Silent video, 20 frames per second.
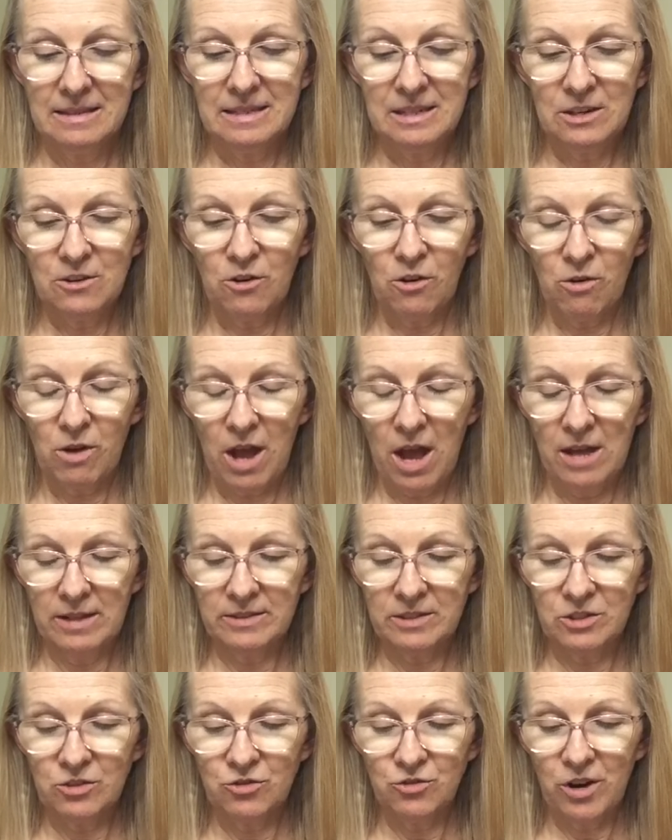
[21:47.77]
Zero
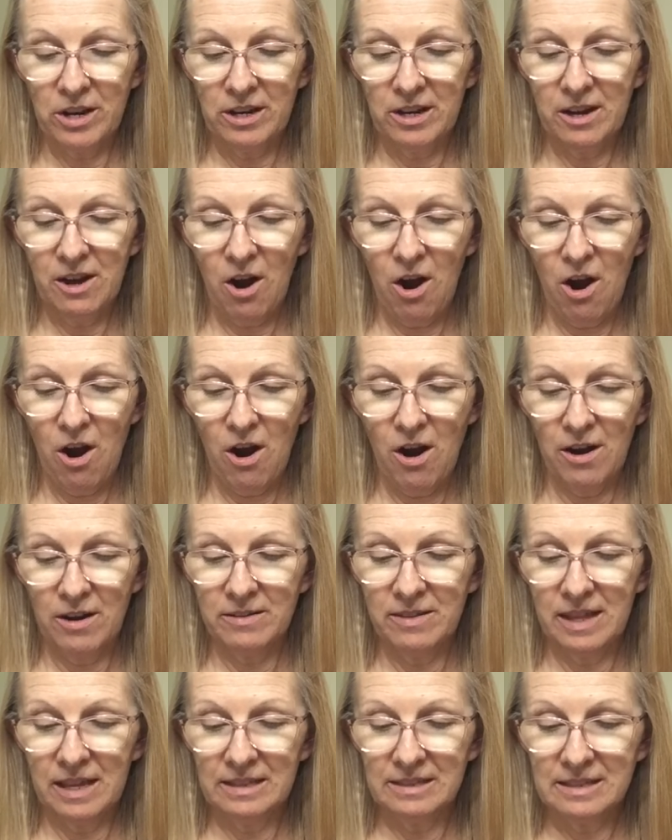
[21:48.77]
concentrated
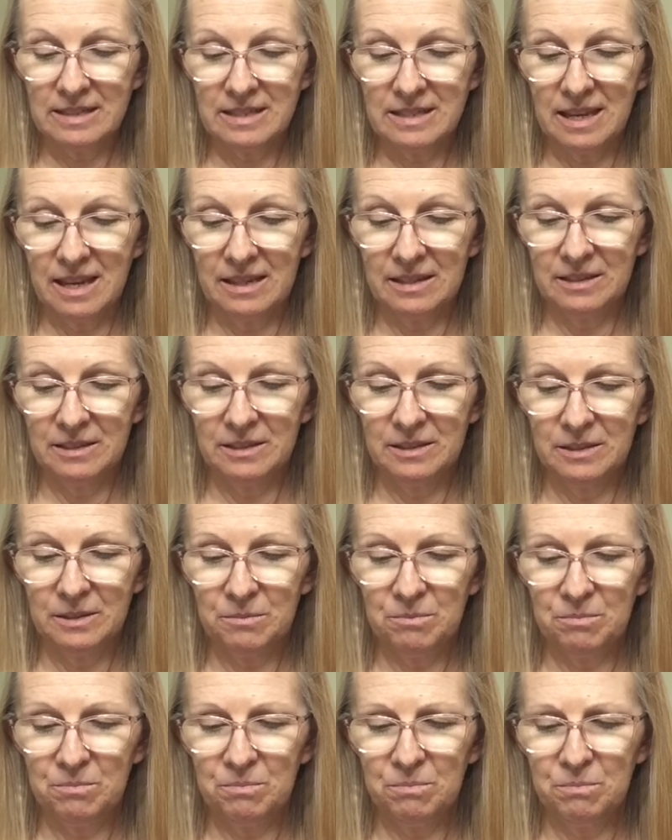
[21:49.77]
hard, then said,
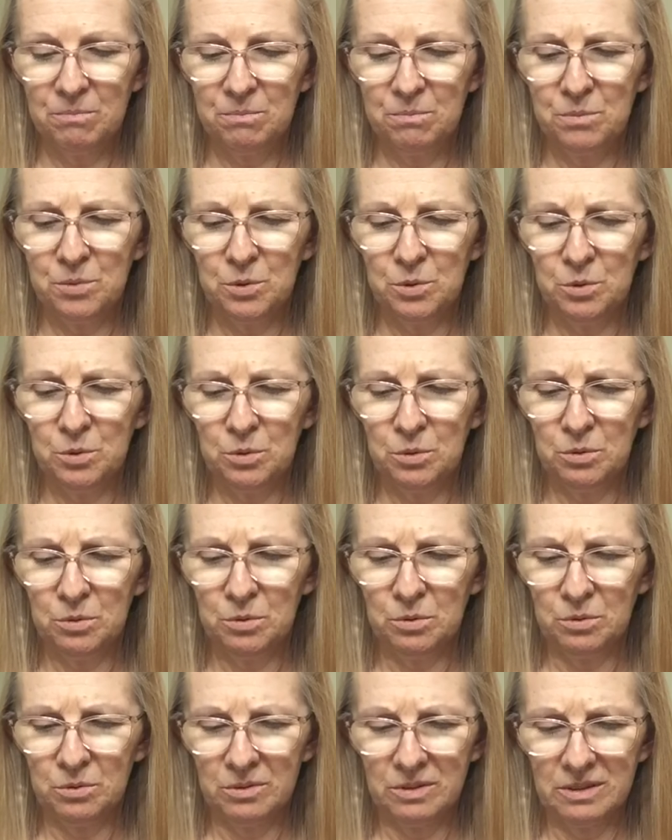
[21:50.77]

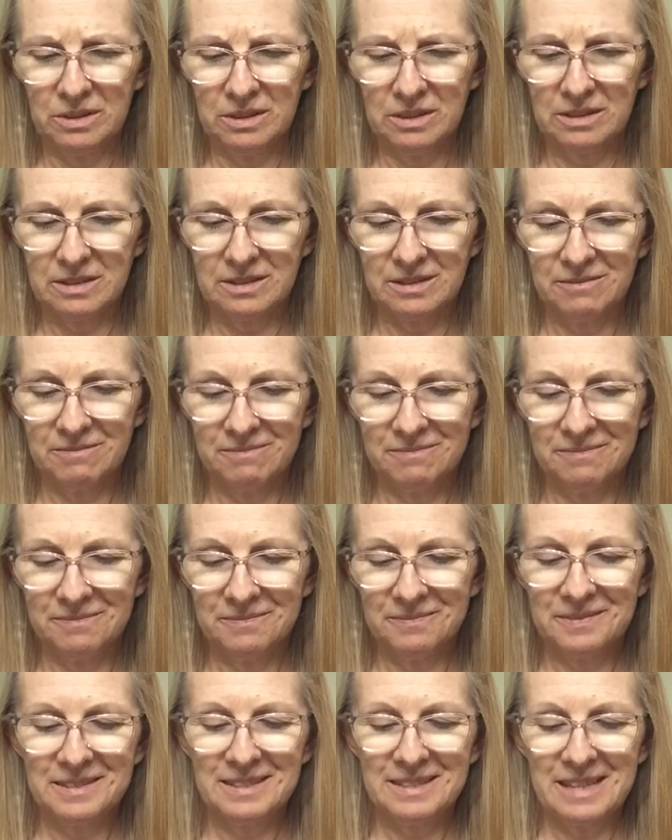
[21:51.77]
Boogs.
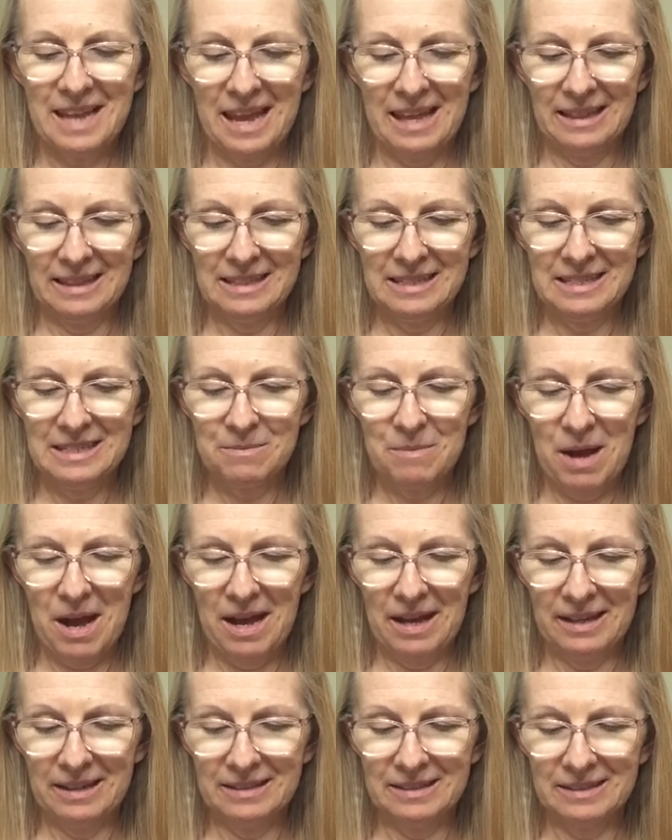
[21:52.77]
Stanley
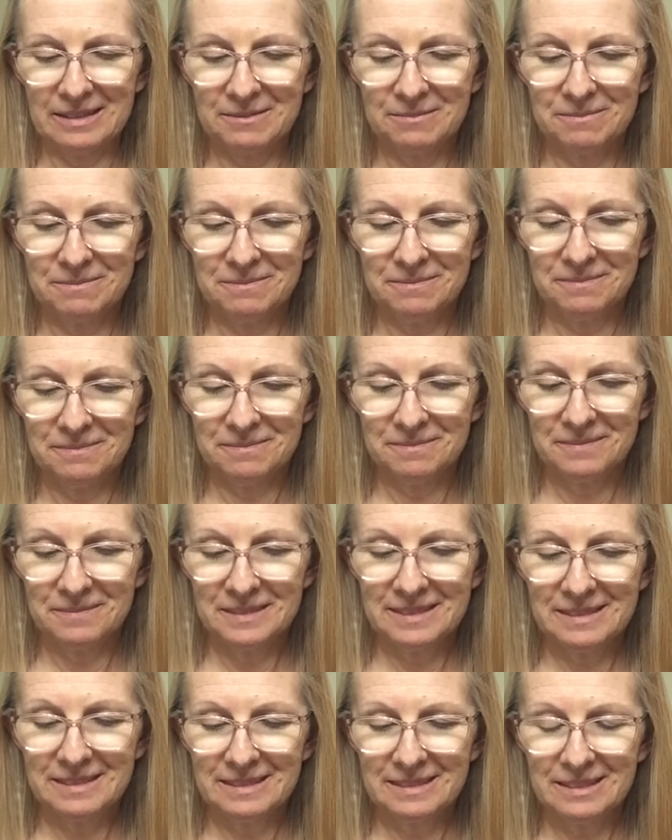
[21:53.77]
smiled
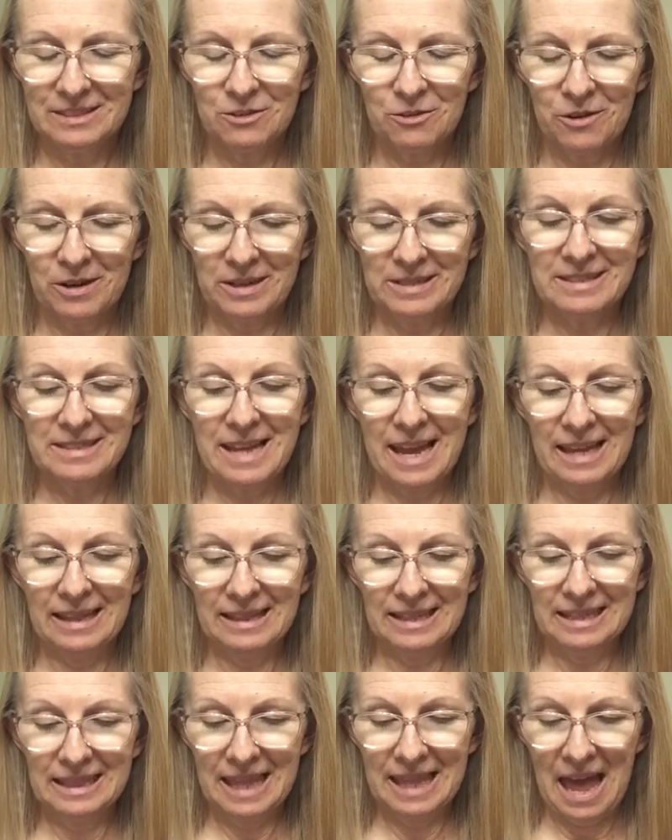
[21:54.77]
sorry,
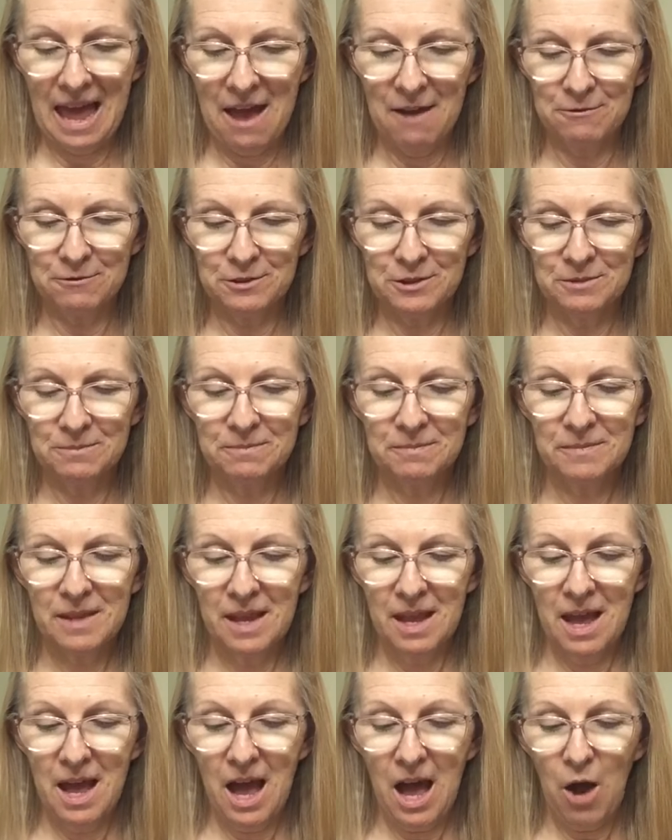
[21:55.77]
Stanley laughed.
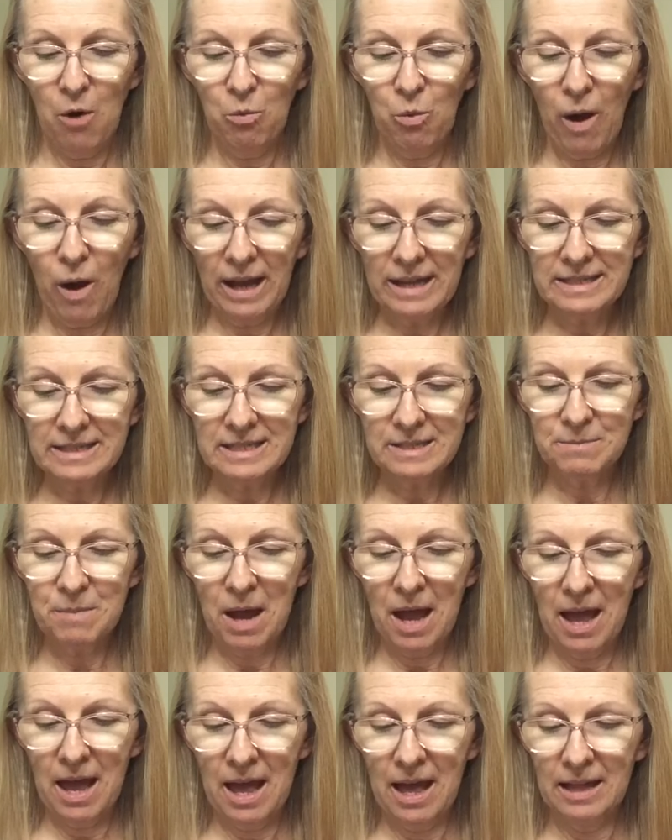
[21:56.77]
A wide
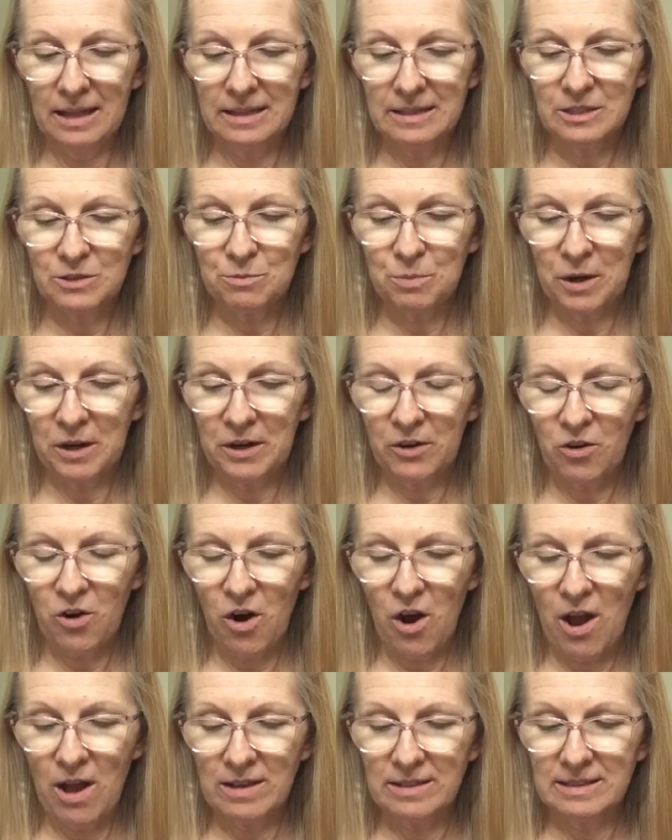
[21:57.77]
smile spread
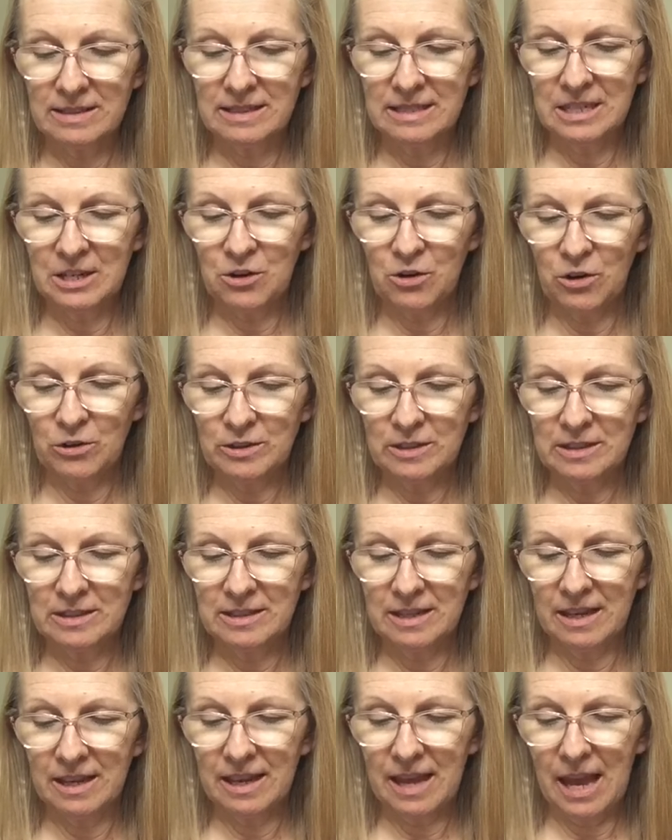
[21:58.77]
across Zero's
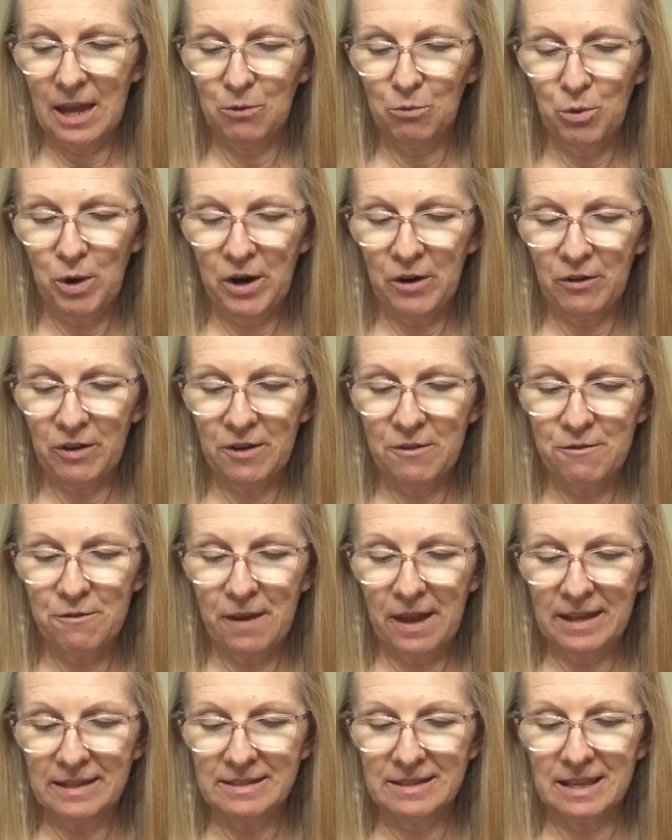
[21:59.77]
sick and weary
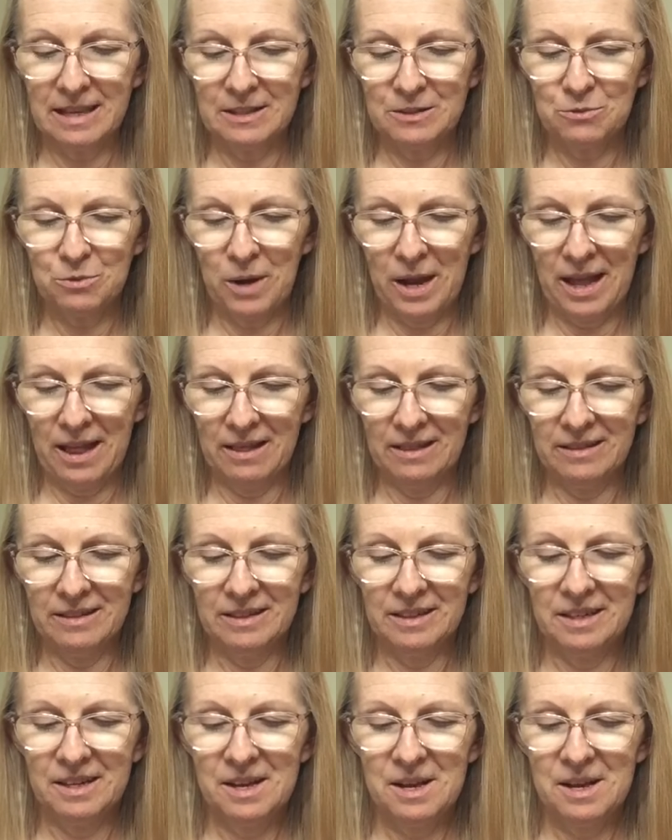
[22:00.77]
face as well.